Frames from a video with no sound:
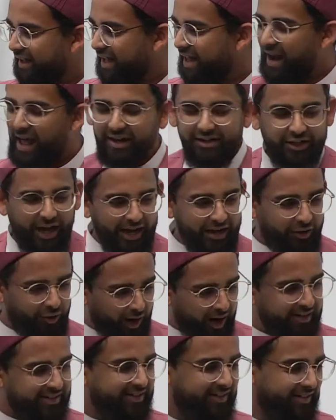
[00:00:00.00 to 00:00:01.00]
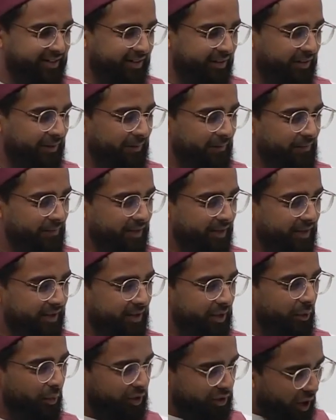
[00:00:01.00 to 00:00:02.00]
And I digress here.
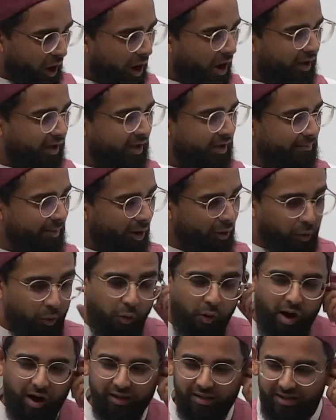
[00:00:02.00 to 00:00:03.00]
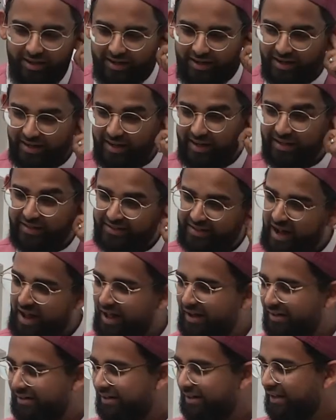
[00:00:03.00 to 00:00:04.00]
You know, we're talking about quality and
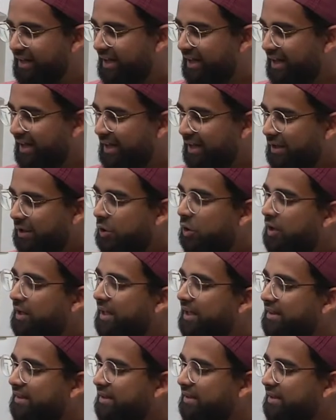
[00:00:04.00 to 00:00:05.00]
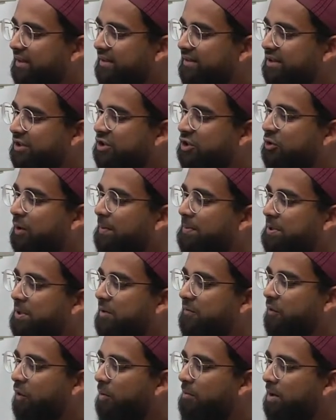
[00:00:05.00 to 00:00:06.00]
ihsan. Look at the
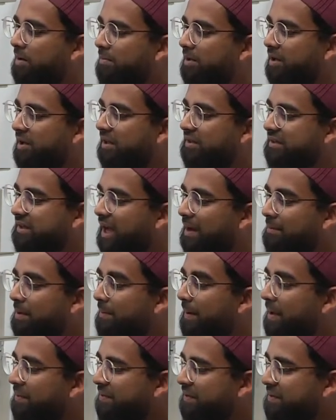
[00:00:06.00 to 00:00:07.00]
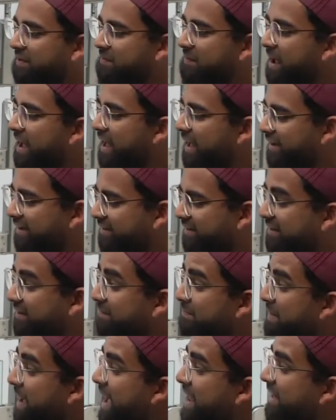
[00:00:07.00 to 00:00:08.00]
description of Umar ibn Khattab about this man.
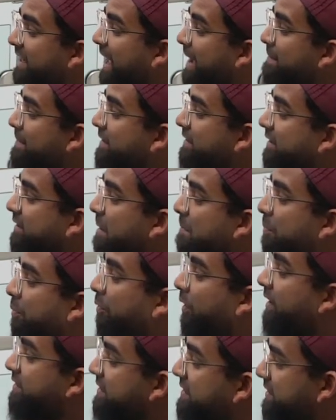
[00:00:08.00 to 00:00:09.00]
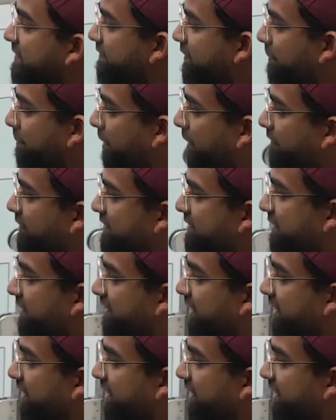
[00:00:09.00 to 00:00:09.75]
This man came into the presence of the Prophet